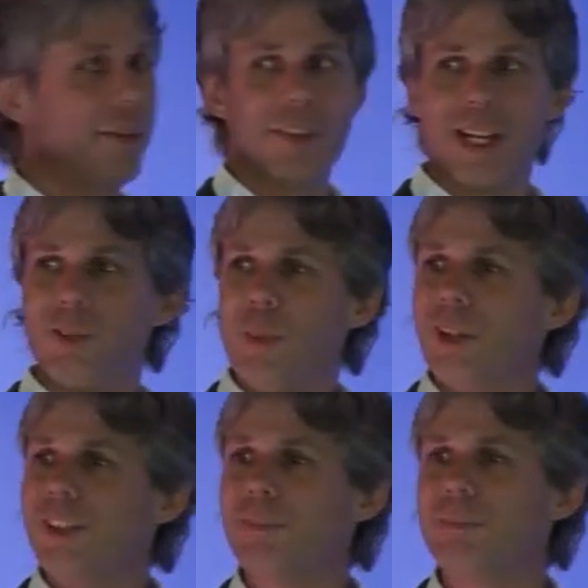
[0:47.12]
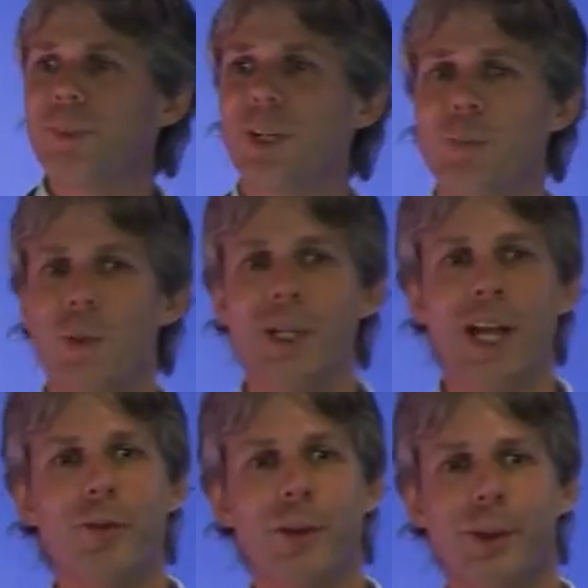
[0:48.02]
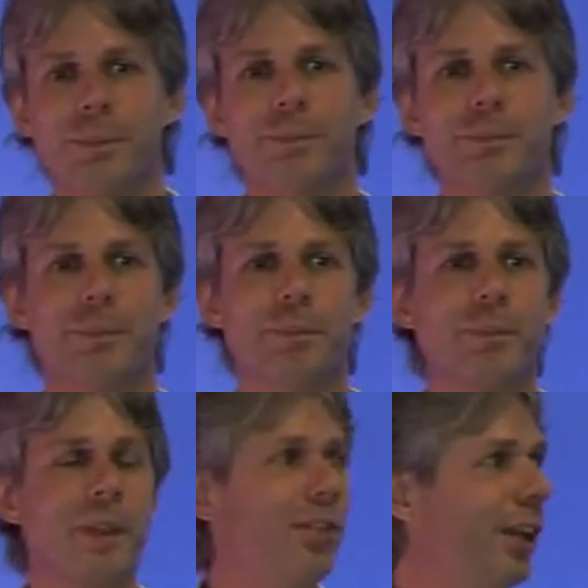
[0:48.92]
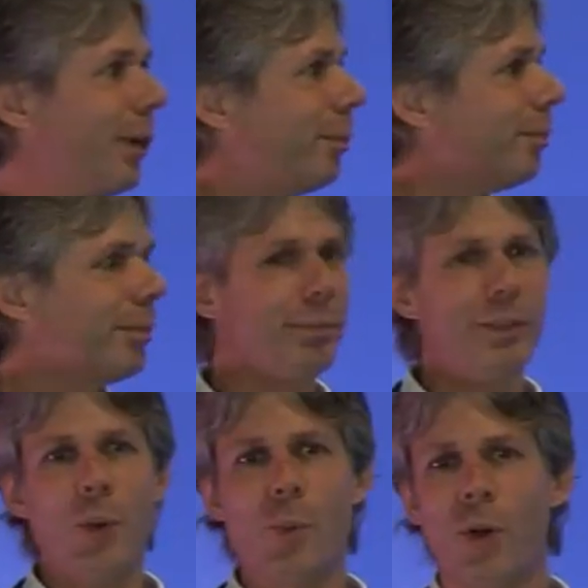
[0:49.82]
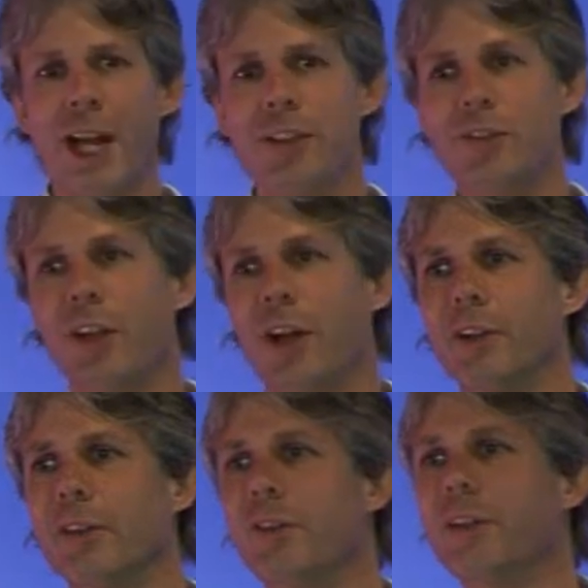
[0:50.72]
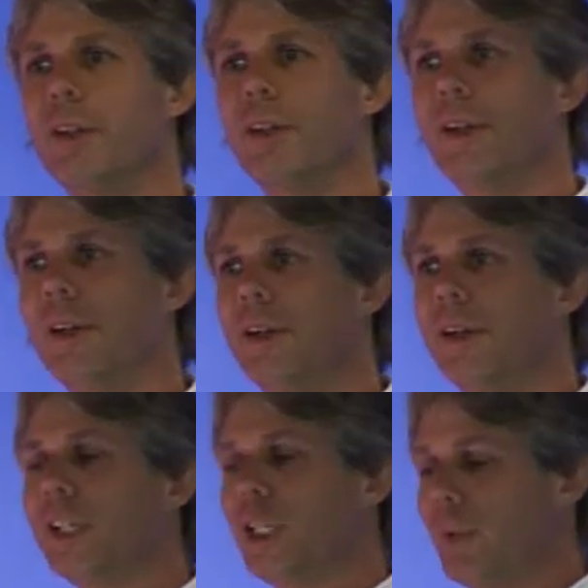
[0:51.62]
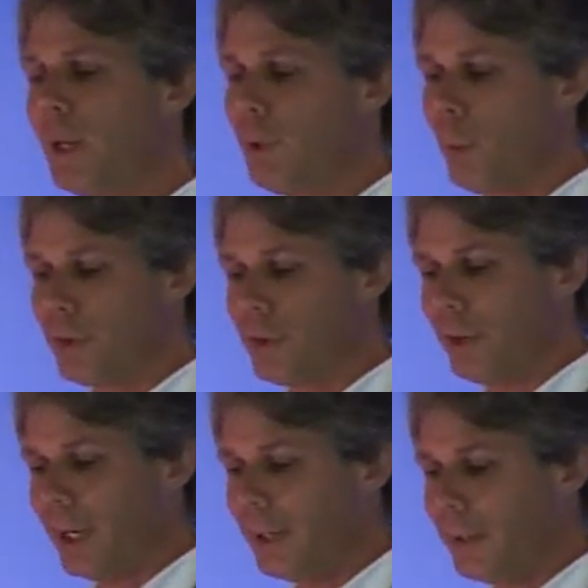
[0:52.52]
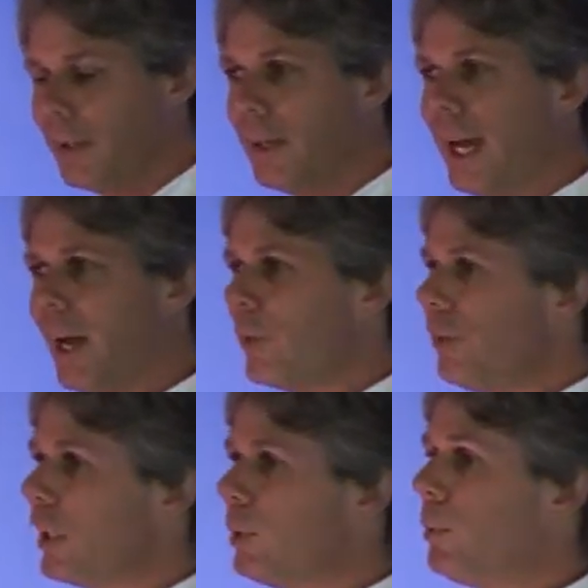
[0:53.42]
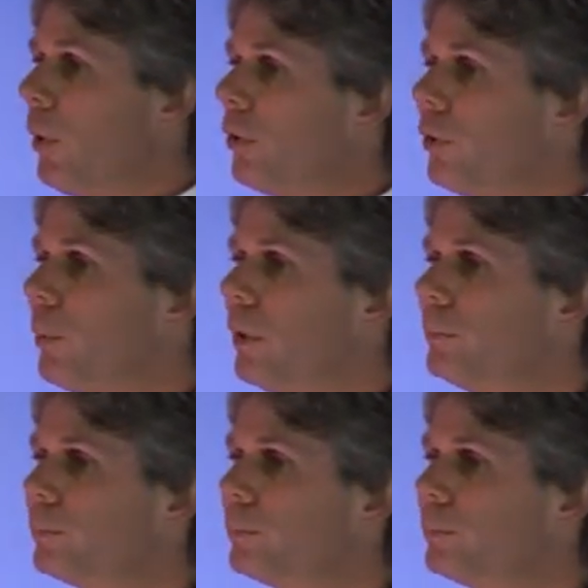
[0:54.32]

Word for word: Thanks, Martin. Good morning, everyone. So, no more Gantt charts. You may be wondering how this is going to be possible.